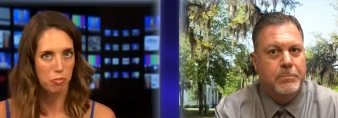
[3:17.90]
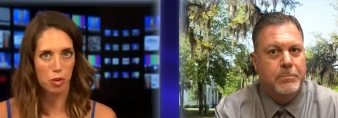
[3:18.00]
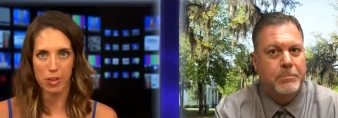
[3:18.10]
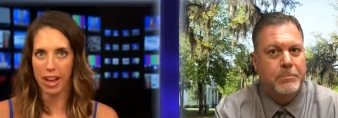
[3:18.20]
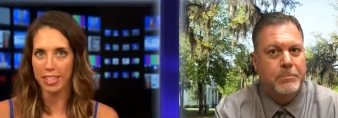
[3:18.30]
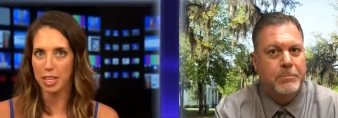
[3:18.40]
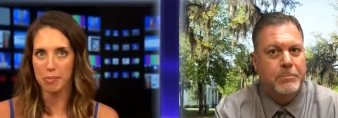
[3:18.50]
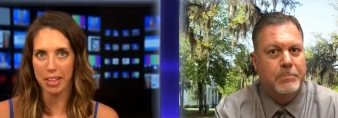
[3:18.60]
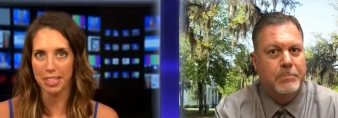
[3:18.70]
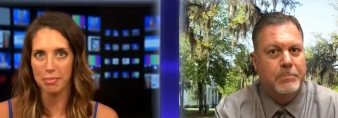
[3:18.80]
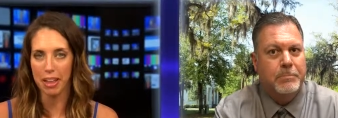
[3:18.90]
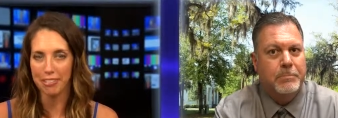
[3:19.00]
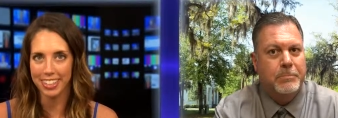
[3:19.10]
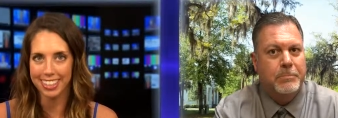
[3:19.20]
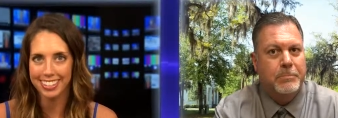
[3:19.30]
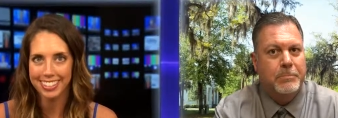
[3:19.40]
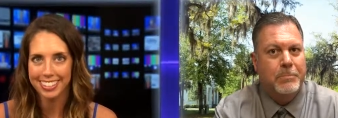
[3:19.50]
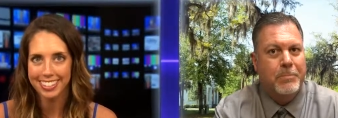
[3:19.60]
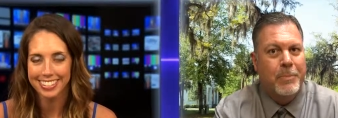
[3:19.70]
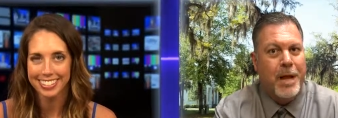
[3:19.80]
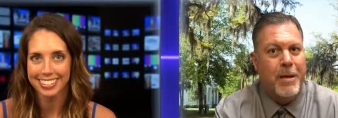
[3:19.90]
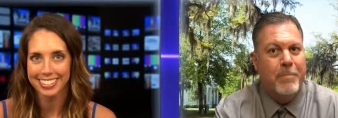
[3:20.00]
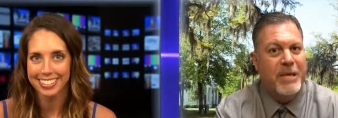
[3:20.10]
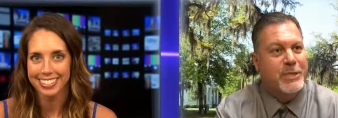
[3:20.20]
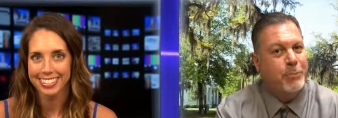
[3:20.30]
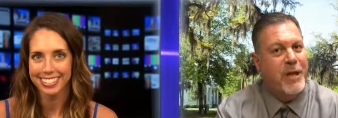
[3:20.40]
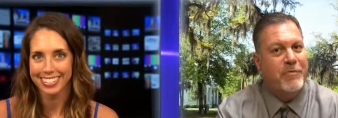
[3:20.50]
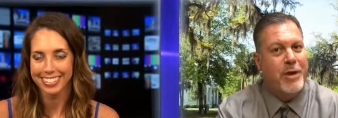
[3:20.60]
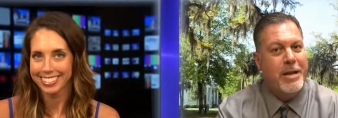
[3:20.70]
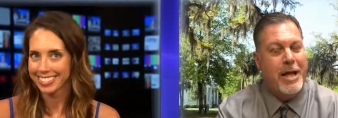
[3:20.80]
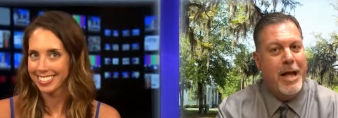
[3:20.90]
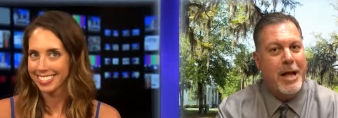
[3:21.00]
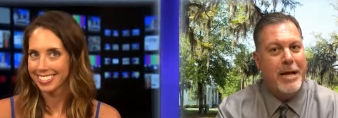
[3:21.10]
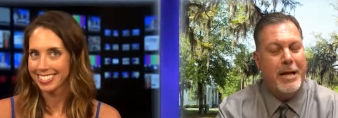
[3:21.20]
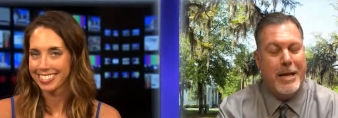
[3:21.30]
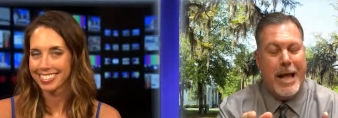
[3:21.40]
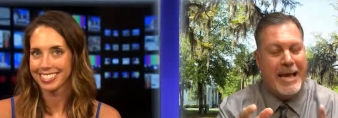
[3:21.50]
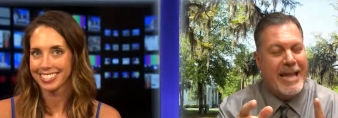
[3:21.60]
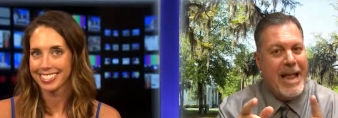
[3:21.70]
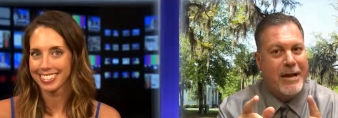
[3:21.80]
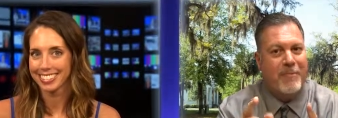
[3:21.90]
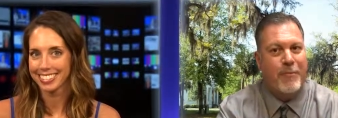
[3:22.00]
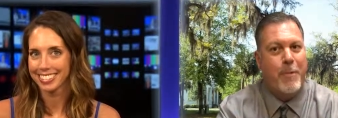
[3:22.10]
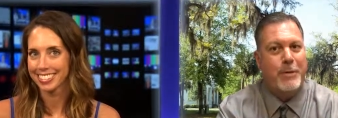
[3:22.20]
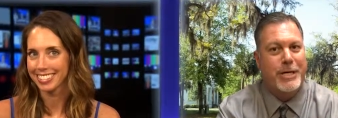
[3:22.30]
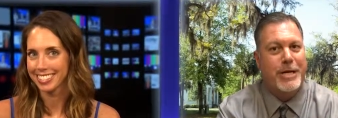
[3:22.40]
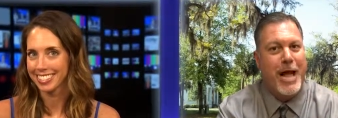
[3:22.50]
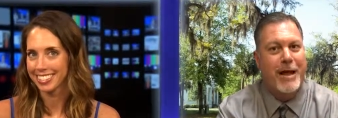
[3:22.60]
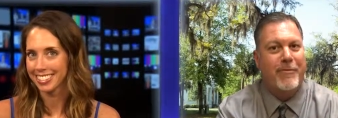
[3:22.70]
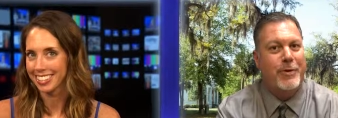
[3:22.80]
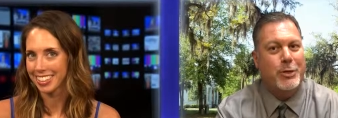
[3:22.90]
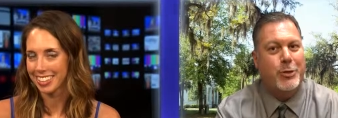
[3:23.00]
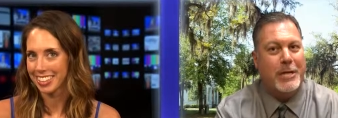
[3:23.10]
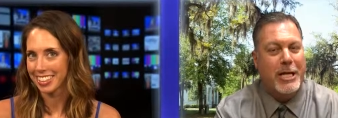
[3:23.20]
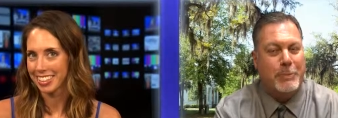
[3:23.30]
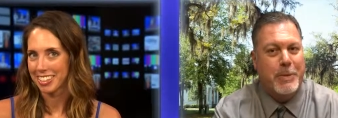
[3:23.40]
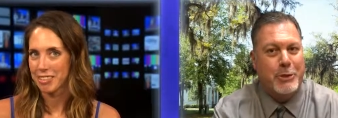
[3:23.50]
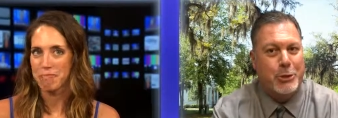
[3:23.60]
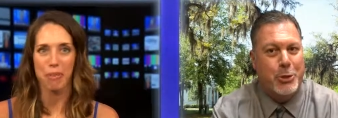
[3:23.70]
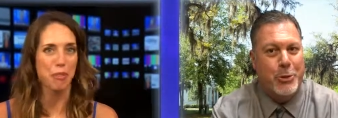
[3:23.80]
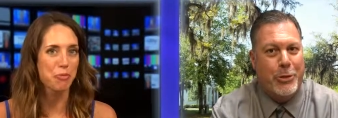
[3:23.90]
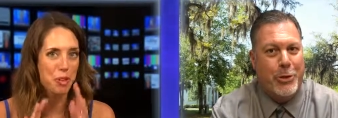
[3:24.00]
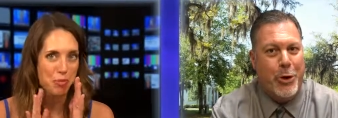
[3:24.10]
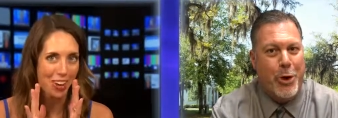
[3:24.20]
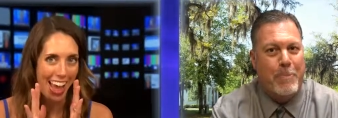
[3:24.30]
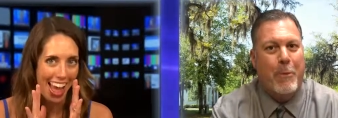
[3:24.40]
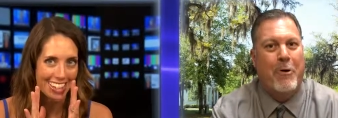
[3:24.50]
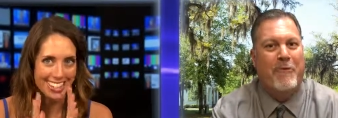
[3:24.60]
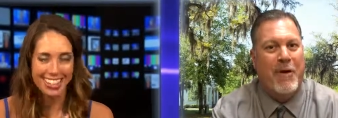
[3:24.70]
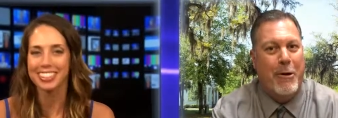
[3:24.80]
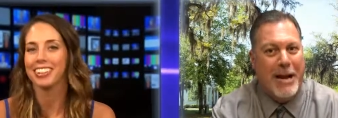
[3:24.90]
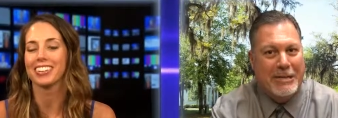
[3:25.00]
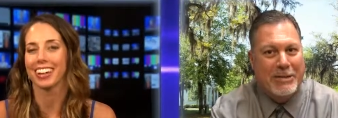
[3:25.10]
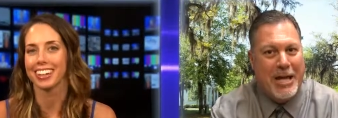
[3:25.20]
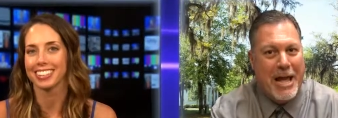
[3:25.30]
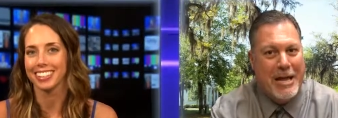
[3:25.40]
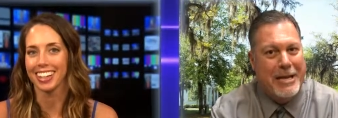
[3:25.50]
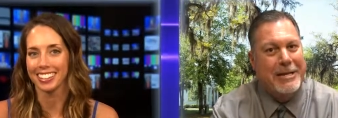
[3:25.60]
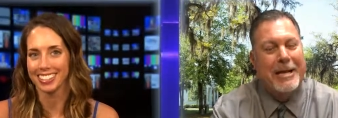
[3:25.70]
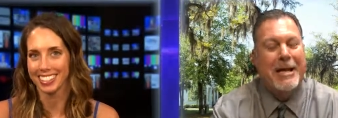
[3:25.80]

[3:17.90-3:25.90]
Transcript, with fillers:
Speaker 1: rumor has it, best of Bluffton.
Speaker 2: Best of Bluffton. Uh, I can't confirm or deny. Official announcement is but June 3rd, but we're it. very okay, excited yes.